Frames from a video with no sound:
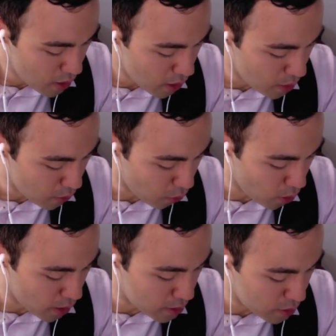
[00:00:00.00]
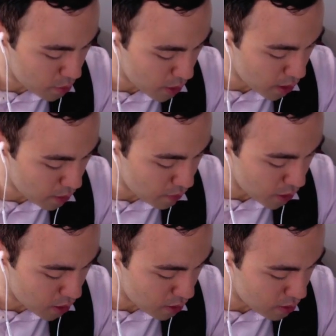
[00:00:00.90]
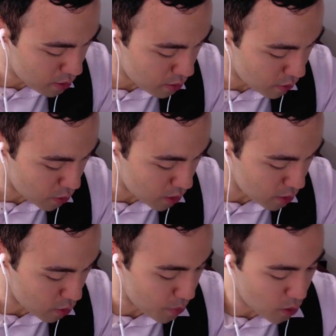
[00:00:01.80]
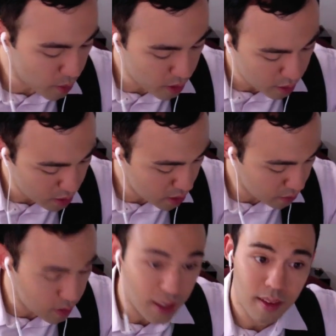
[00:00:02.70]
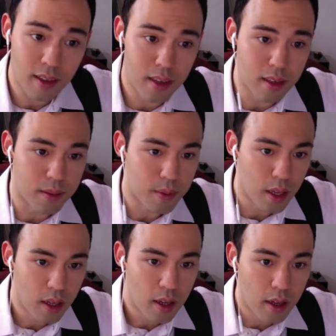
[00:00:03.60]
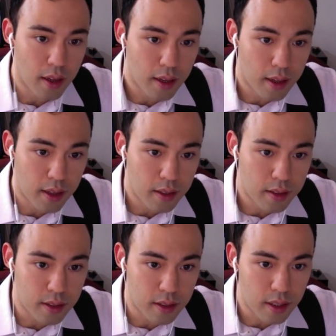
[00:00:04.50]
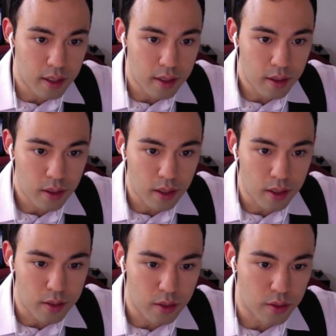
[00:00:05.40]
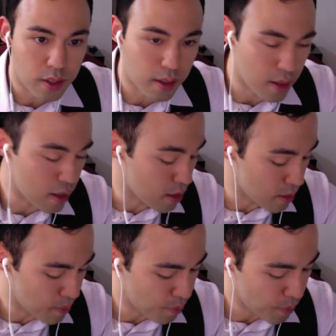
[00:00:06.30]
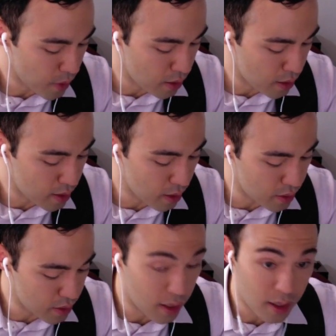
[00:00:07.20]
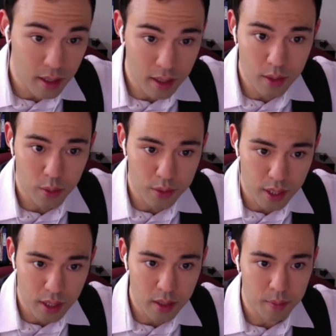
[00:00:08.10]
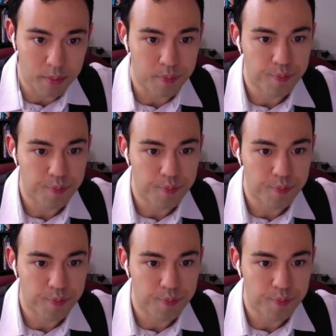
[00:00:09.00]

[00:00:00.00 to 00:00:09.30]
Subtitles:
The four edges meet at V, the vertex of the pyramid, and each have length e. And let's see, okay, here's our length e. And then it tells us that e equals m.